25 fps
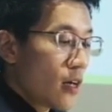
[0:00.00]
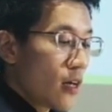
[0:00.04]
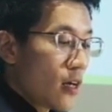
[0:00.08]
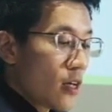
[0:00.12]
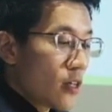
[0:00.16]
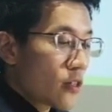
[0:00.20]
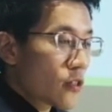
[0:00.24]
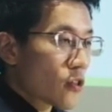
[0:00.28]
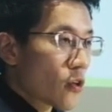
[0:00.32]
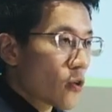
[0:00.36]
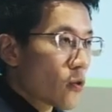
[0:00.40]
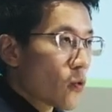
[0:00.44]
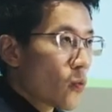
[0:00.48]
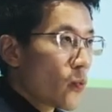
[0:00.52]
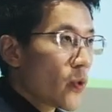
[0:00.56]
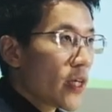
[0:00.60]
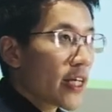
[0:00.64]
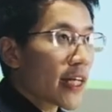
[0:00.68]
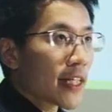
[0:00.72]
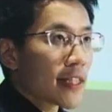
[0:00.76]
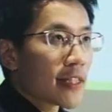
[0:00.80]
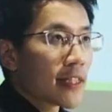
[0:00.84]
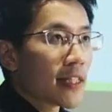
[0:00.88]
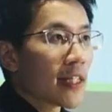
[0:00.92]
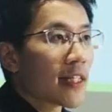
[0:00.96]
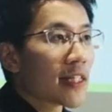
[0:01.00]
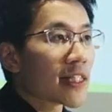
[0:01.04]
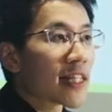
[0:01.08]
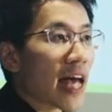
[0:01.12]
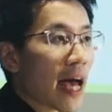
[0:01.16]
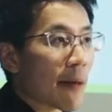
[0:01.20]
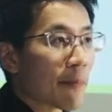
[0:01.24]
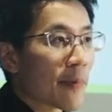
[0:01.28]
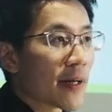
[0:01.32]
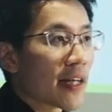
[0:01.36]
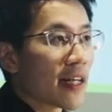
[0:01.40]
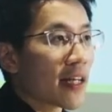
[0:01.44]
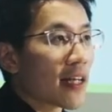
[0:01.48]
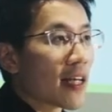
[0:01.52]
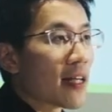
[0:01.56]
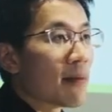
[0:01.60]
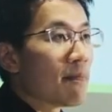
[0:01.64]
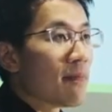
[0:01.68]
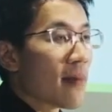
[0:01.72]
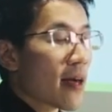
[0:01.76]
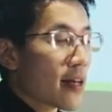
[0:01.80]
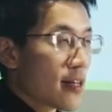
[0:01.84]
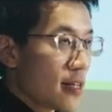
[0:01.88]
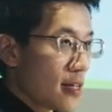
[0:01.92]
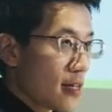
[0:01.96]
So we can see this happening
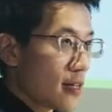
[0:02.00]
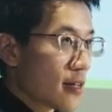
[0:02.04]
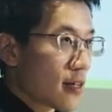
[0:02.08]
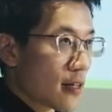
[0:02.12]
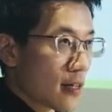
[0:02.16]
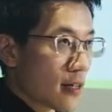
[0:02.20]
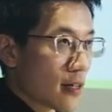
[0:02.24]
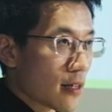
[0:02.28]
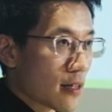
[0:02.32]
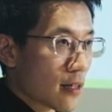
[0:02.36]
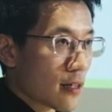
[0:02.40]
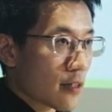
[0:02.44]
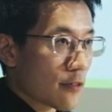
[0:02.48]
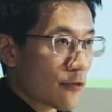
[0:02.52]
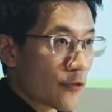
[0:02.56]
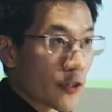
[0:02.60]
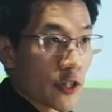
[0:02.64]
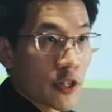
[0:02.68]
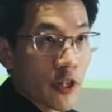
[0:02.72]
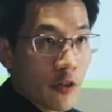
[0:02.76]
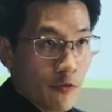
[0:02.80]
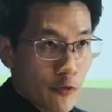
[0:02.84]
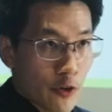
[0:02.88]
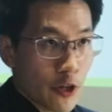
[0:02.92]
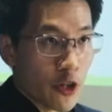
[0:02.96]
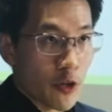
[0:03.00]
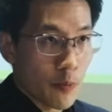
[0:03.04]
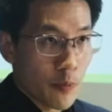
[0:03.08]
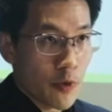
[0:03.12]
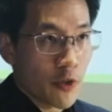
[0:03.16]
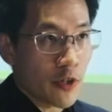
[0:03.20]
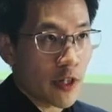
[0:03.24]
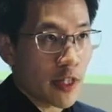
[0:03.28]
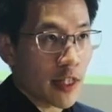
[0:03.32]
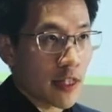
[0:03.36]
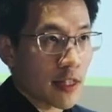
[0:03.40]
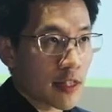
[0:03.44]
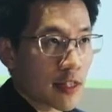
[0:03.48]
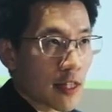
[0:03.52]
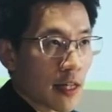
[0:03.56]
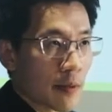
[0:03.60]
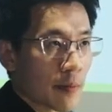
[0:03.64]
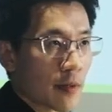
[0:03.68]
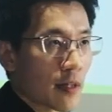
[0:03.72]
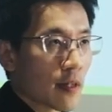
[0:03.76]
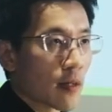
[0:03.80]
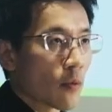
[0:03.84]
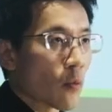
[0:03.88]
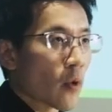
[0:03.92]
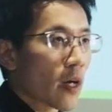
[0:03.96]
in many uh, free software communities. I
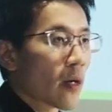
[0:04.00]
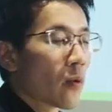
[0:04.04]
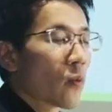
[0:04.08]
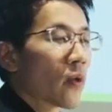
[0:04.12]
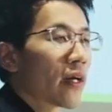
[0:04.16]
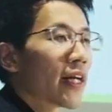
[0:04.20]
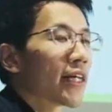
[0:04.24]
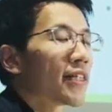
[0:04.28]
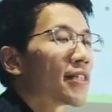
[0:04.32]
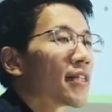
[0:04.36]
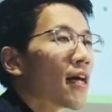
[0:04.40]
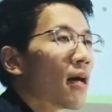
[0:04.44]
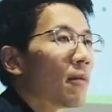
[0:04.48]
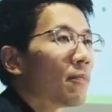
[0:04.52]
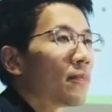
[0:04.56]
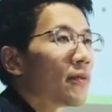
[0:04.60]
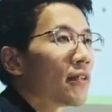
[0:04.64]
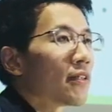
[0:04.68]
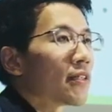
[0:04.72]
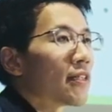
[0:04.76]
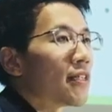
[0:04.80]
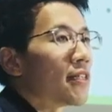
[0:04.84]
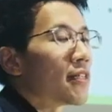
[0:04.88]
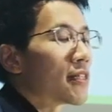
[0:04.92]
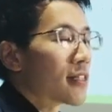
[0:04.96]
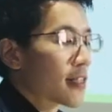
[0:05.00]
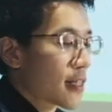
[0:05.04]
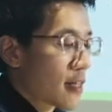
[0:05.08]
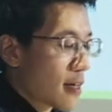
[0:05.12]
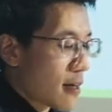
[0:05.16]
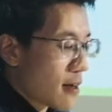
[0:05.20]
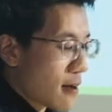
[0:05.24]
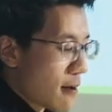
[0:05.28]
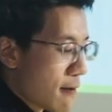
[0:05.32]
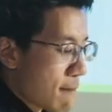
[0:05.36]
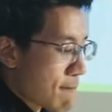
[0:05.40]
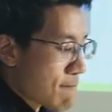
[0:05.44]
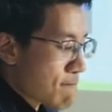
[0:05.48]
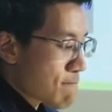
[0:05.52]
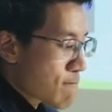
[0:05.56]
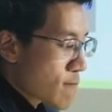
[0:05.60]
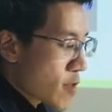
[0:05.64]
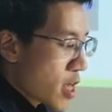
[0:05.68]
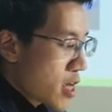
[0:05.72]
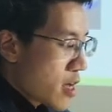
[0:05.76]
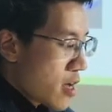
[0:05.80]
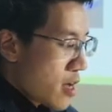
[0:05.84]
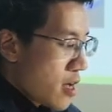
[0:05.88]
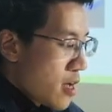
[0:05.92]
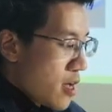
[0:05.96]
mean, one, one example is um,
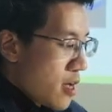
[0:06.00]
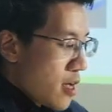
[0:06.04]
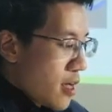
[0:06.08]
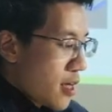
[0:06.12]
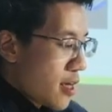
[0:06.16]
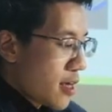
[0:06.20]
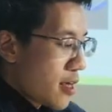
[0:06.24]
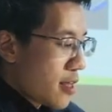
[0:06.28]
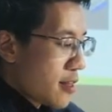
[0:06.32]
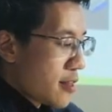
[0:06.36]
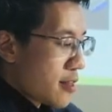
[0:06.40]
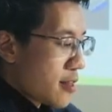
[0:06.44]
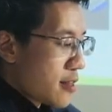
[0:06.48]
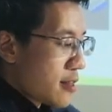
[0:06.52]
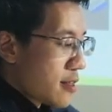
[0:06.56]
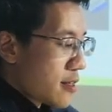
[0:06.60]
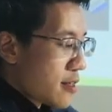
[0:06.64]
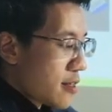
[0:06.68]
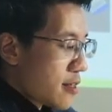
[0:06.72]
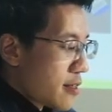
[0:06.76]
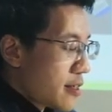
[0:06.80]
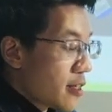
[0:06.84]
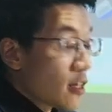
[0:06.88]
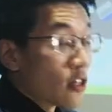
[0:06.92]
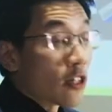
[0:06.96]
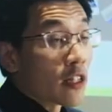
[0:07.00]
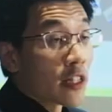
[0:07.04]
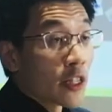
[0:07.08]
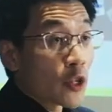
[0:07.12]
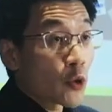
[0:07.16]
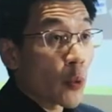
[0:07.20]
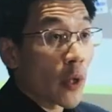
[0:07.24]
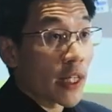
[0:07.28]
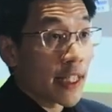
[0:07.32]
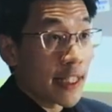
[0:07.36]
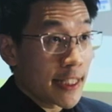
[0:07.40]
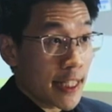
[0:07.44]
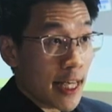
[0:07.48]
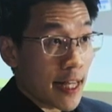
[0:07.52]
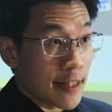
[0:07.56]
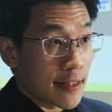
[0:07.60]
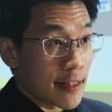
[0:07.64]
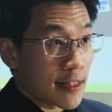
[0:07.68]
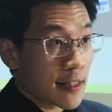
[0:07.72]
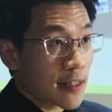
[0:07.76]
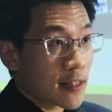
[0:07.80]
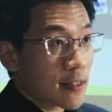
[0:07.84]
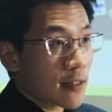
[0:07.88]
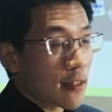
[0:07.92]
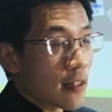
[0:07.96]
in the early
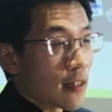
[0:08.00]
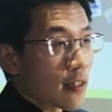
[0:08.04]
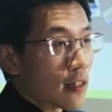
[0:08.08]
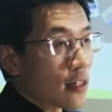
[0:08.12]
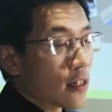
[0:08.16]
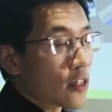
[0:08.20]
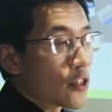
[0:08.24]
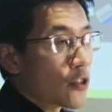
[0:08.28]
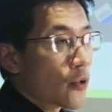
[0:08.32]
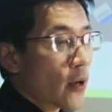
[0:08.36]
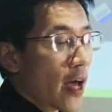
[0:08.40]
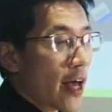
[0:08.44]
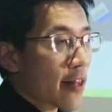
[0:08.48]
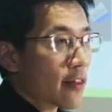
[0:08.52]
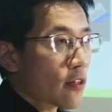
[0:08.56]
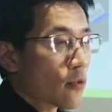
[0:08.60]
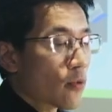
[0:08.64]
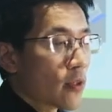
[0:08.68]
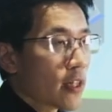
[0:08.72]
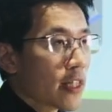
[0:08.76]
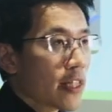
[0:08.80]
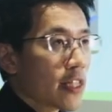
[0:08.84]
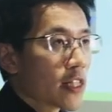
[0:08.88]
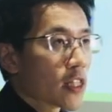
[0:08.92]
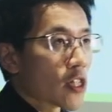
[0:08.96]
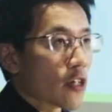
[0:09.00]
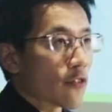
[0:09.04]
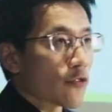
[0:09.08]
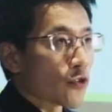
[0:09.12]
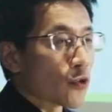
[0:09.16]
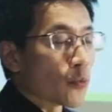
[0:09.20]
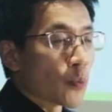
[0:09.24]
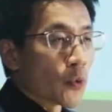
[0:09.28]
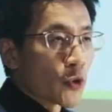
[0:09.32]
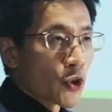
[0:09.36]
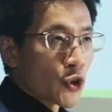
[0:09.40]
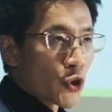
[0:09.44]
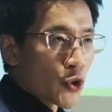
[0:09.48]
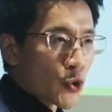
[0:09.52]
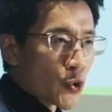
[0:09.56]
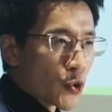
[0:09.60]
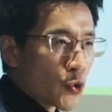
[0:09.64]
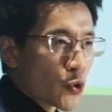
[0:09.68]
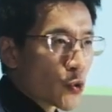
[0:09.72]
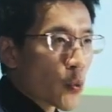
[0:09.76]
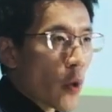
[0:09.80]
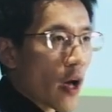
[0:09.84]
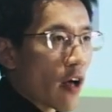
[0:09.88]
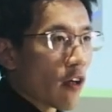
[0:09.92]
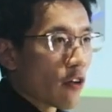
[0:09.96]
2010s, uh, you had the release of Ubuntu
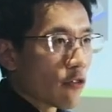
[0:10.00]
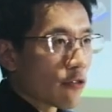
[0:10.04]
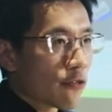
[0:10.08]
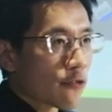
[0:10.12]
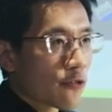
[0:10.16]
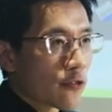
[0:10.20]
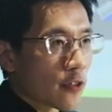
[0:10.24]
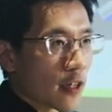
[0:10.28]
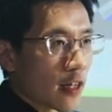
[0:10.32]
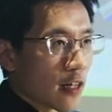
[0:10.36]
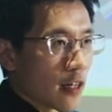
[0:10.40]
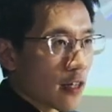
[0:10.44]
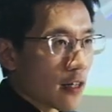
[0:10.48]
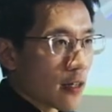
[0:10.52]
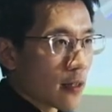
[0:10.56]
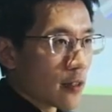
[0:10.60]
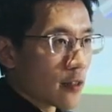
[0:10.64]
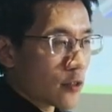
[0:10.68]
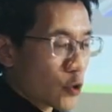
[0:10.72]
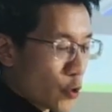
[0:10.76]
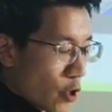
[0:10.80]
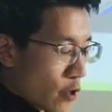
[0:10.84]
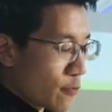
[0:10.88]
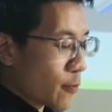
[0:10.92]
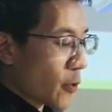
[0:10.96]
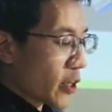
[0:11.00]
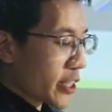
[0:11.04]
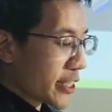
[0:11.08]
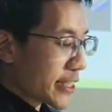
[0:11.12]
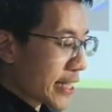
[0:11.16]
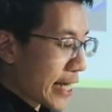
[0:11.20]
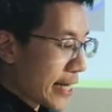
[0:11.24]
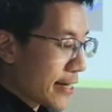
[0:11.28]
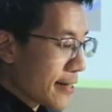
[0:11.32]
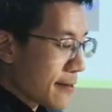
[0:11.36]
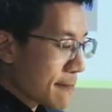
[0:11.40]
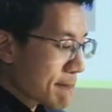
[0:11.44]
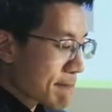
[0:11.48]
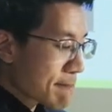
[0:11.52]
12, 12.10, uh,